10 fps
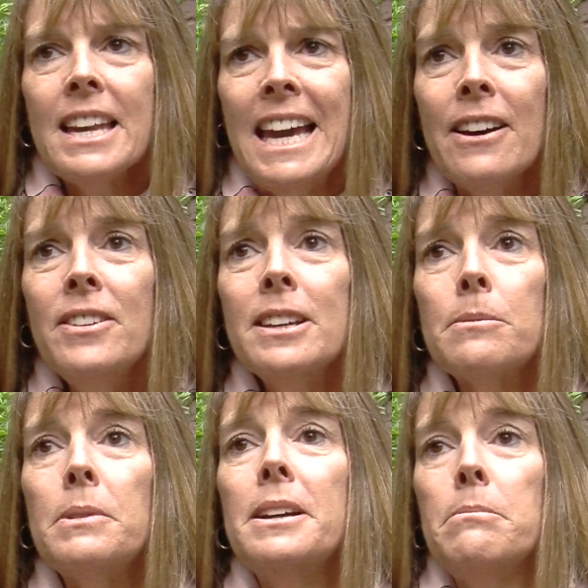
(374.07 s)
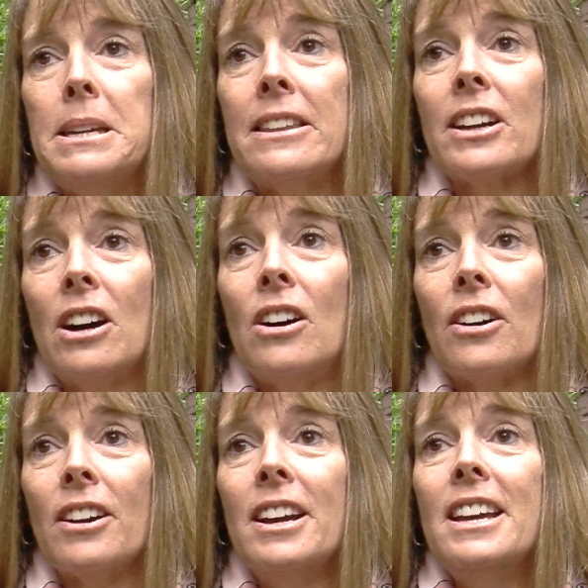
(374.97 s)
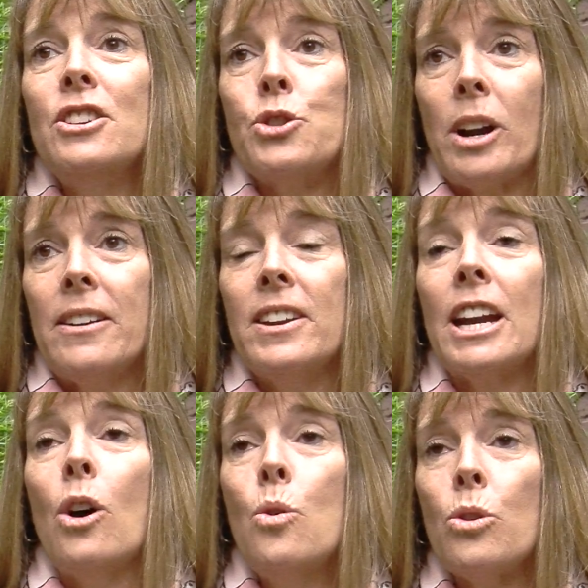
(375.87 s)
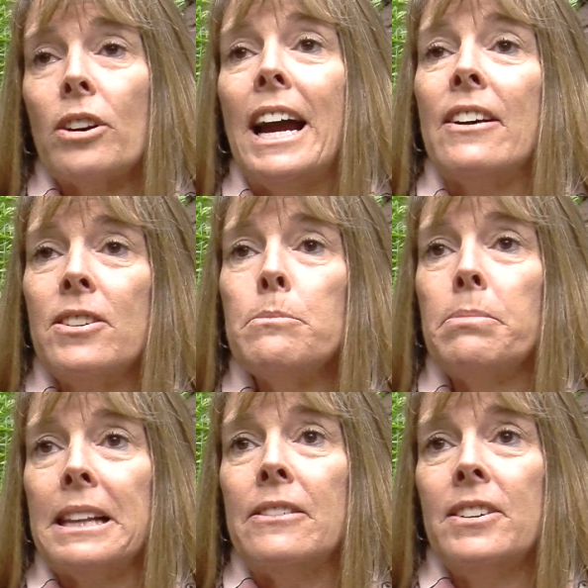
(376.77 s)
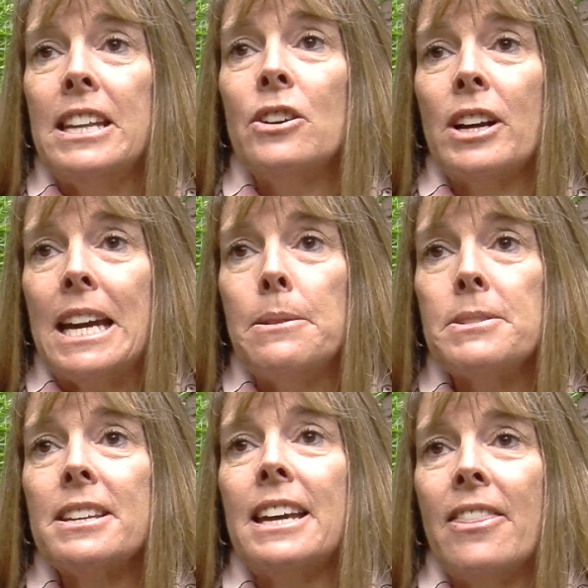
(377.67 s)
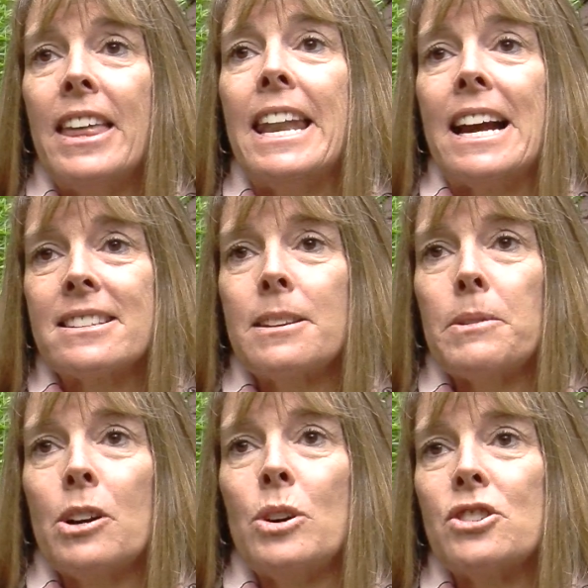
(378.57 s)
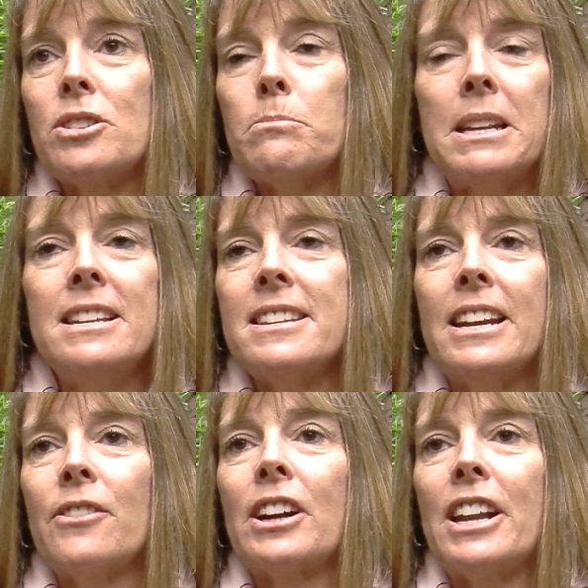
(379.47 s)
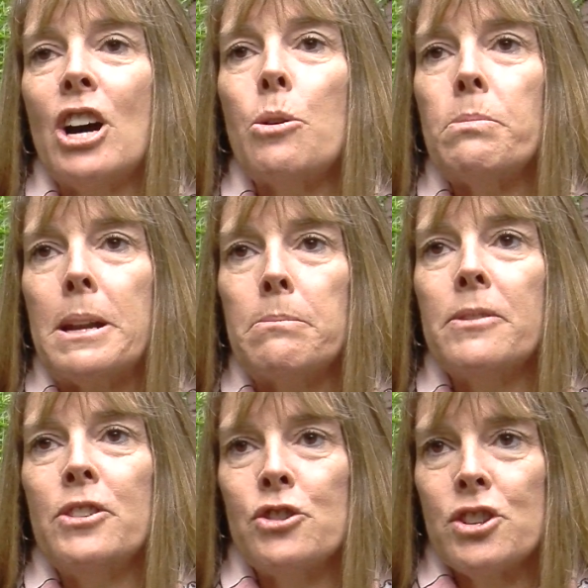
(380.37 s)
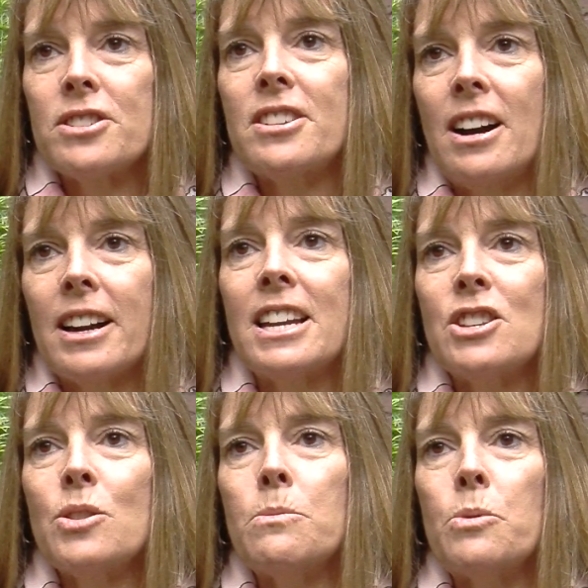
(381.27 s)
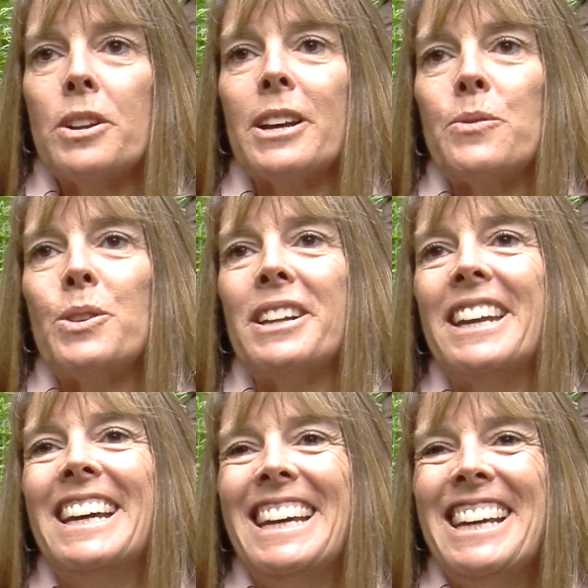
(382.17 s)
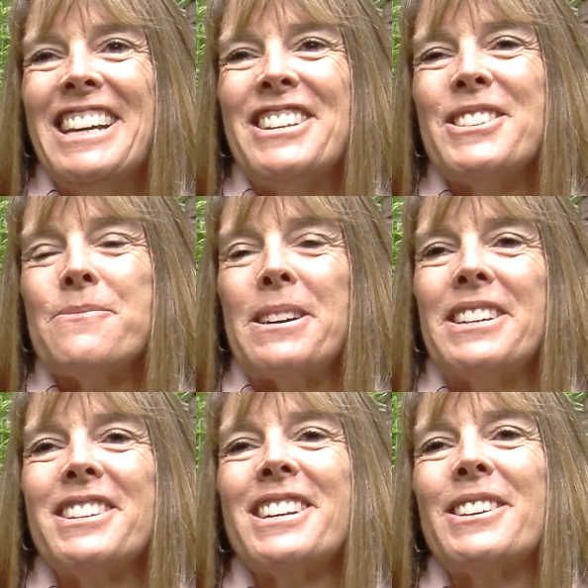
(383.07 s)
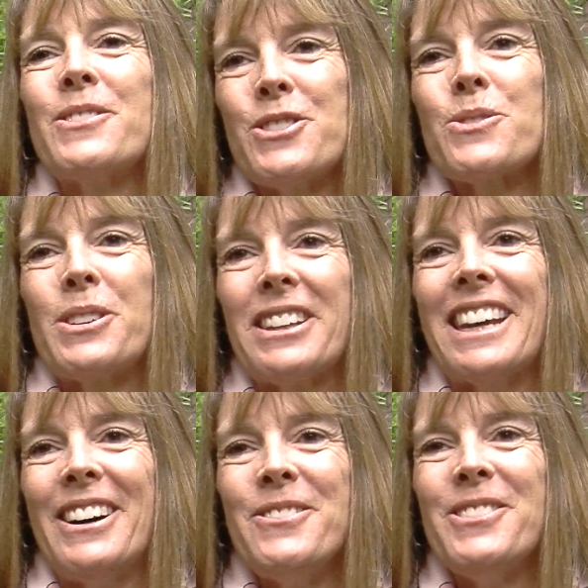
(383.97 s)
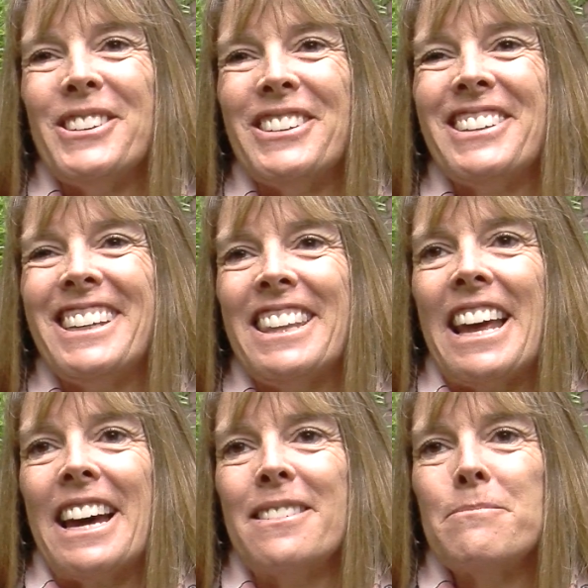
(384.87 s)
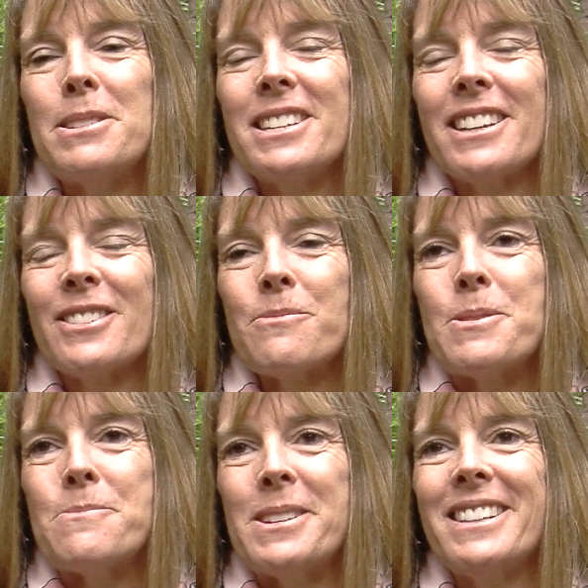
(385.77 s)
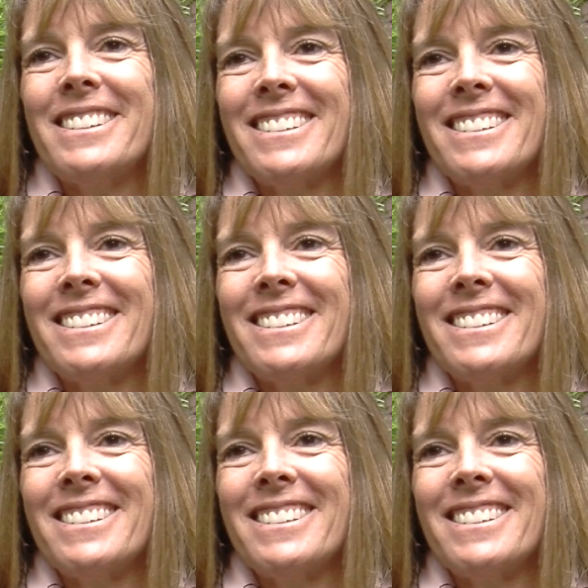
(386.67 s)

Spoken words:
have him be in the car driving, or have him play video games and then ask him the question. But he's never going to open up if you're just talking to him one-on-one. So my son was really helpful in that particular moment.